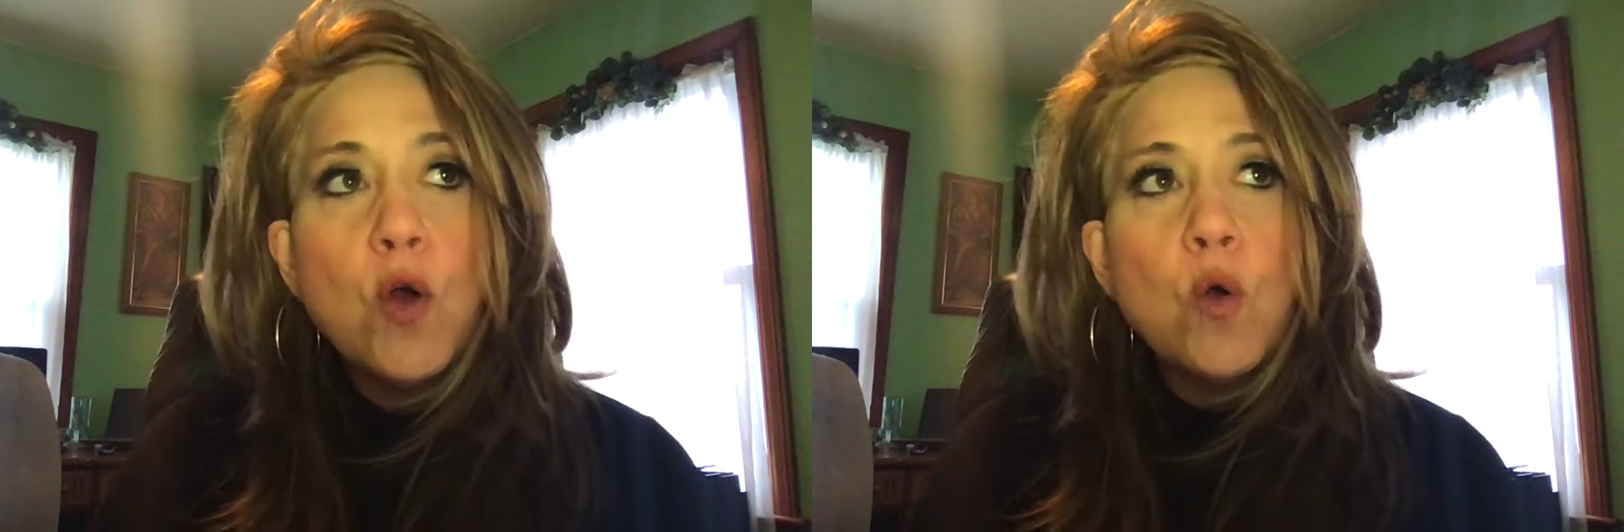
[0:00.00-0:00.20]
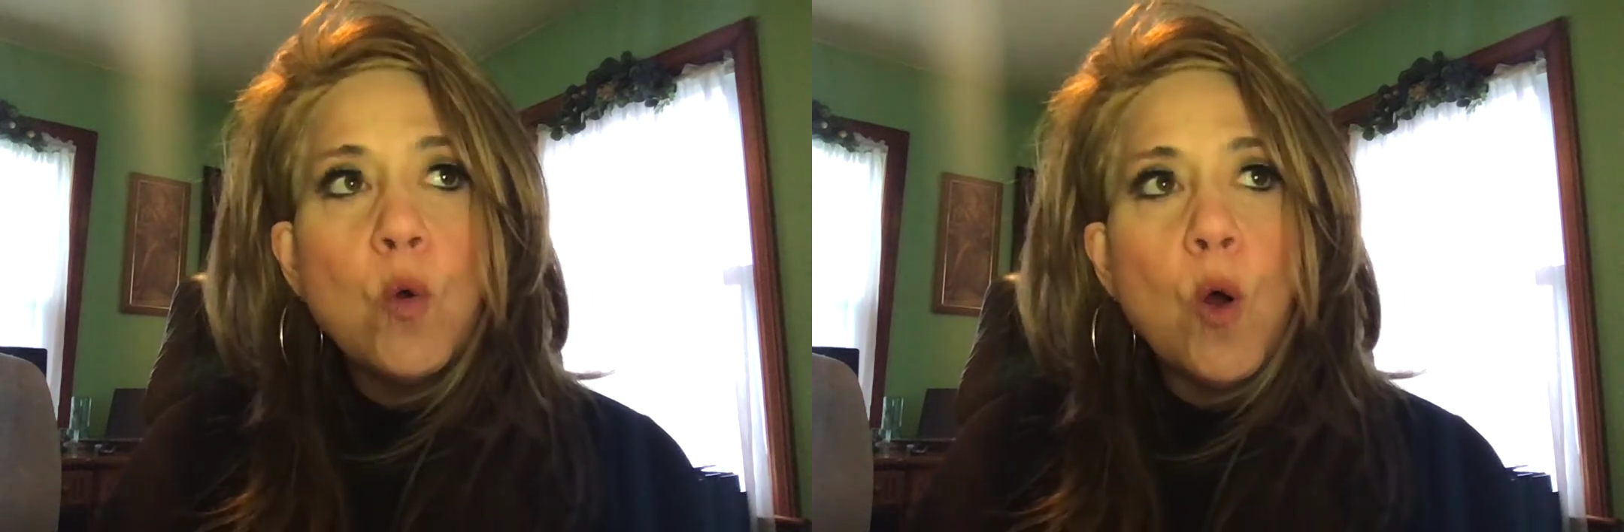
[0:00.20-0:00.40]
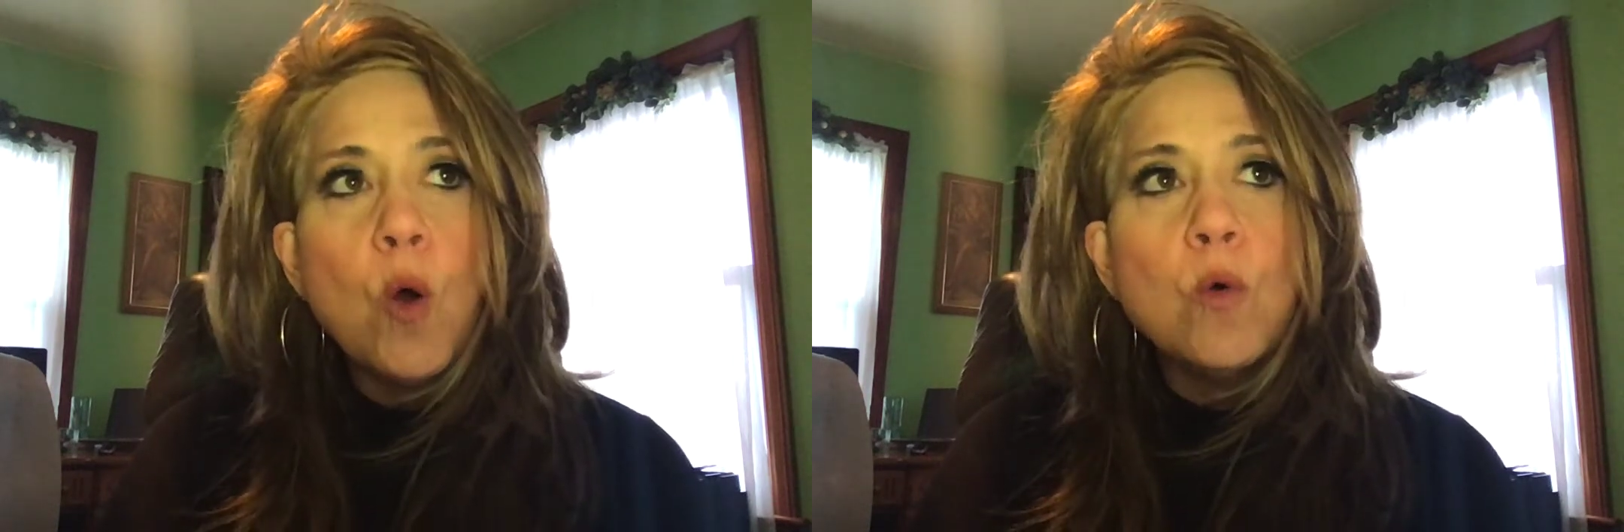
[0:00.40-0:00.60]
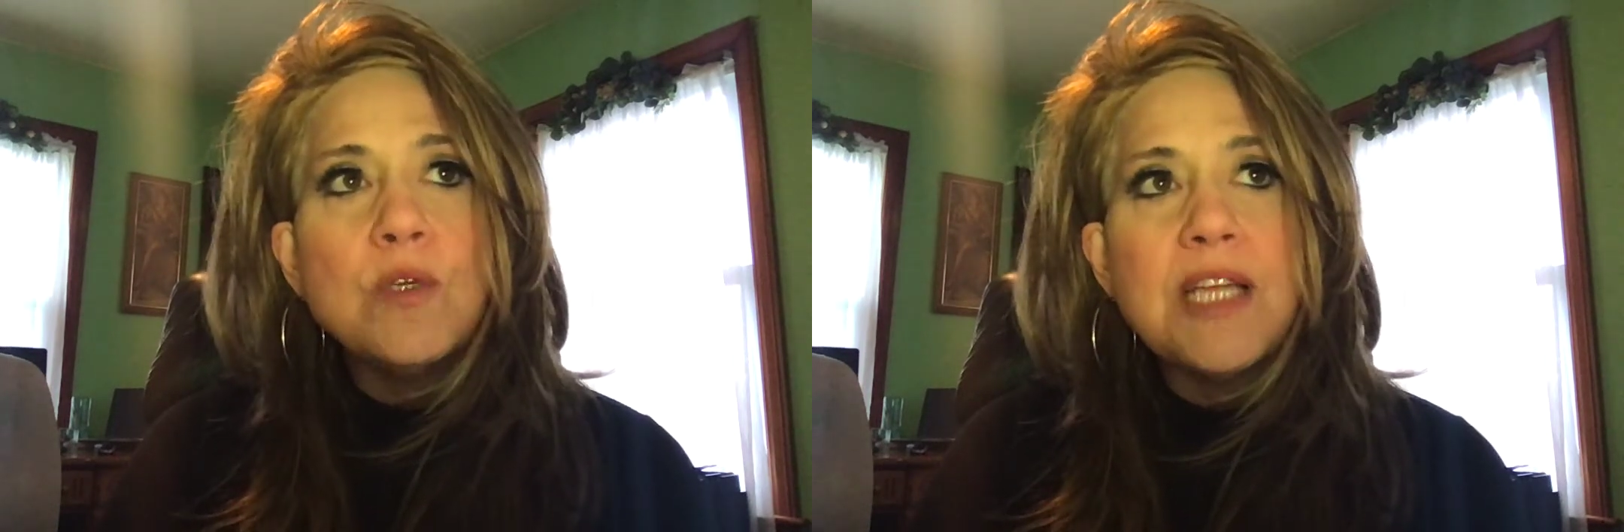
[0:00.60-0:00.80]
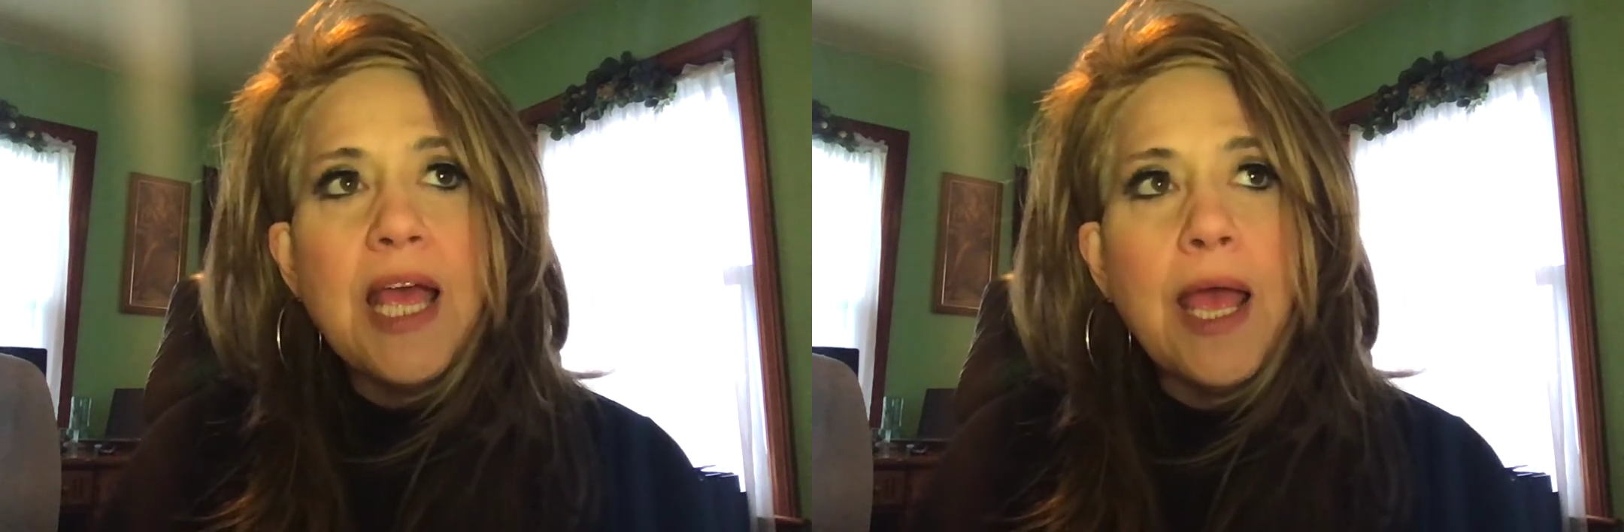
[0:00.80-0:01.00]
who
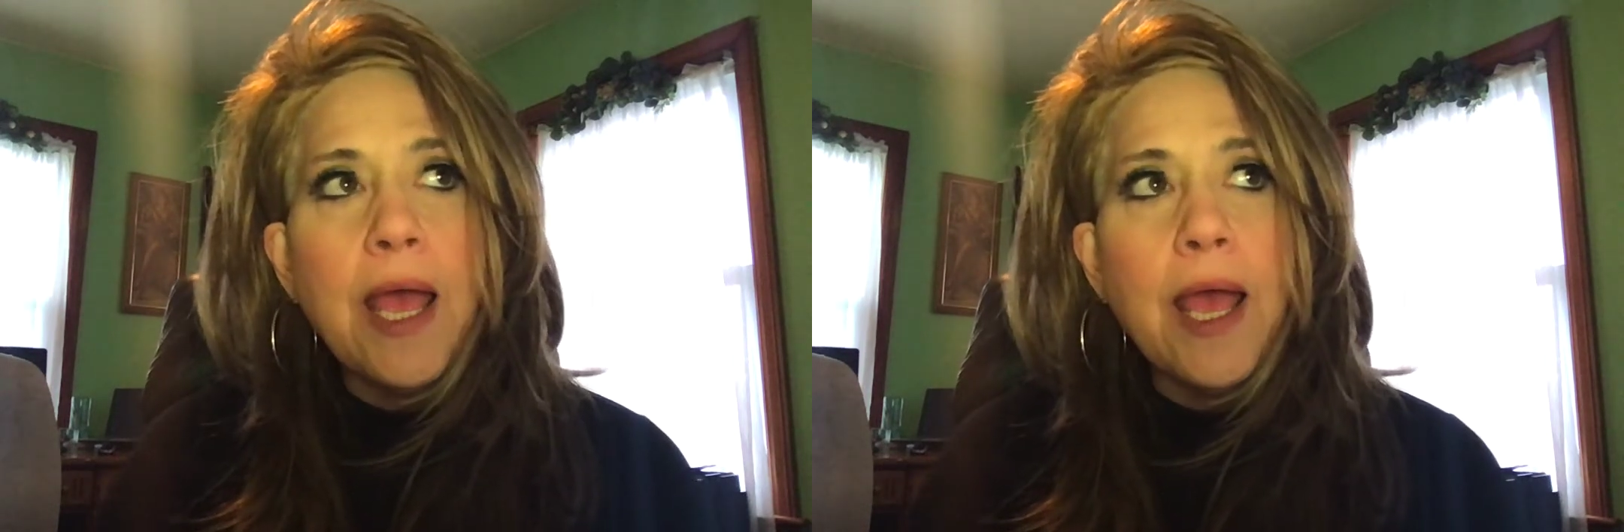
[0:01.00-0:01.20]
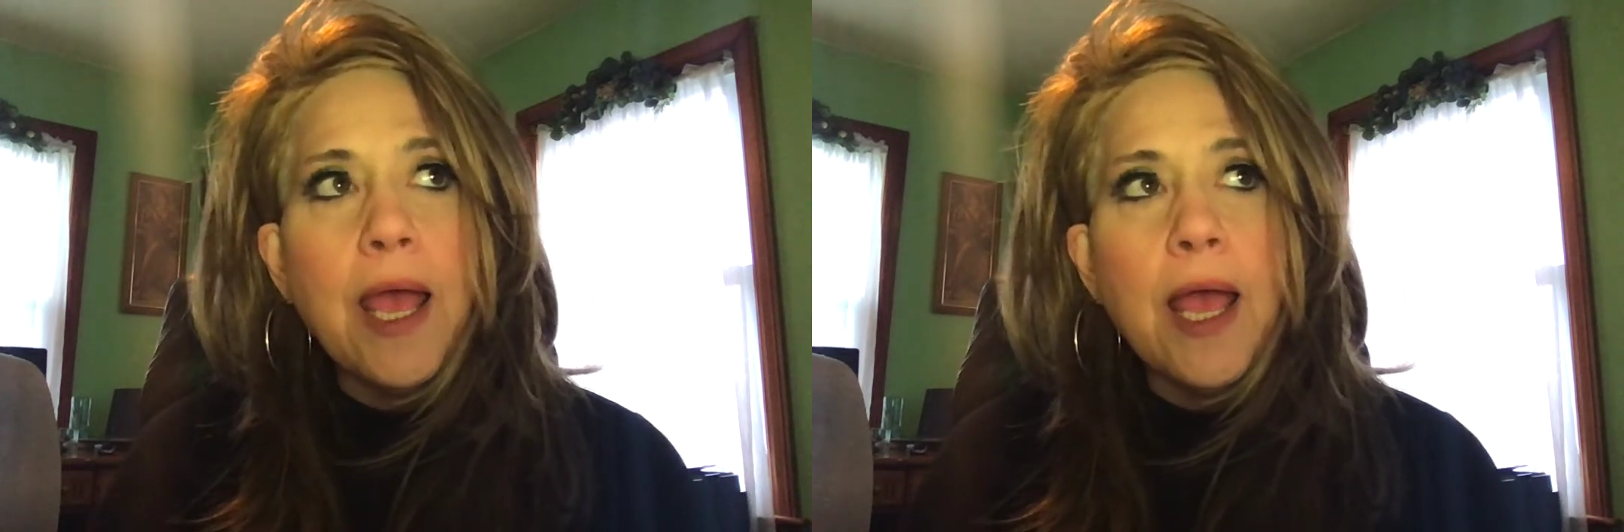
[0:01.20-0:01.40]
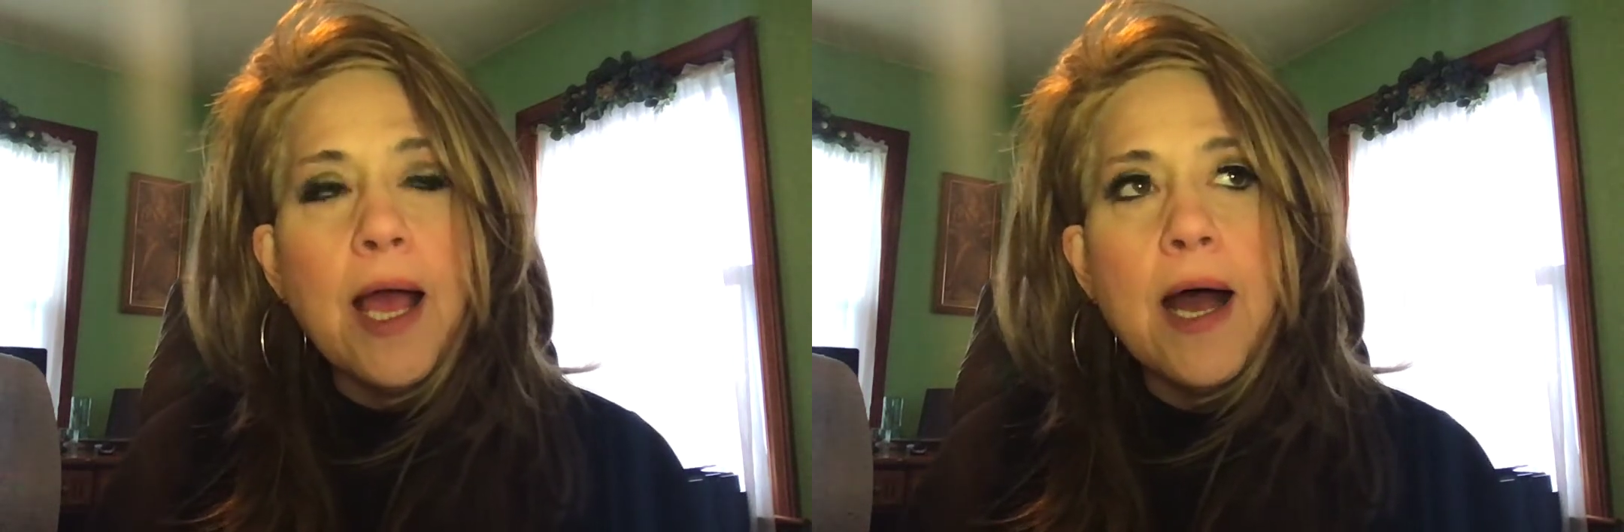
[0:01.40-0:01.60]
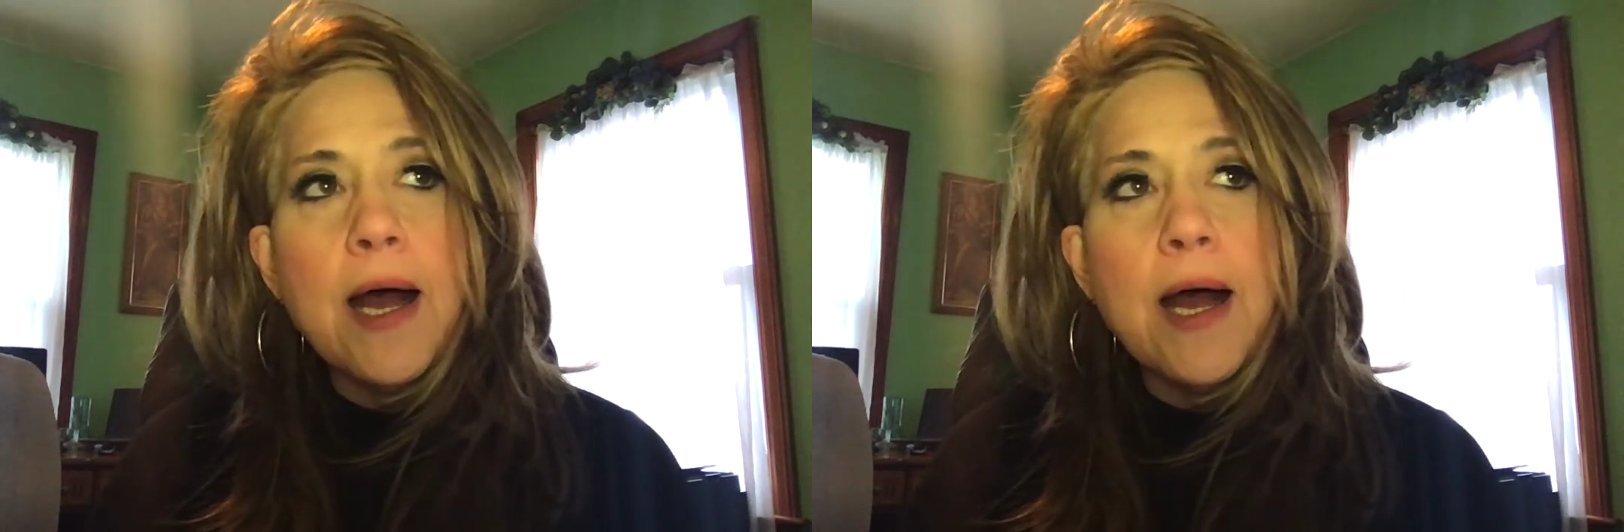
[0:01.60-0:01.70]
owned a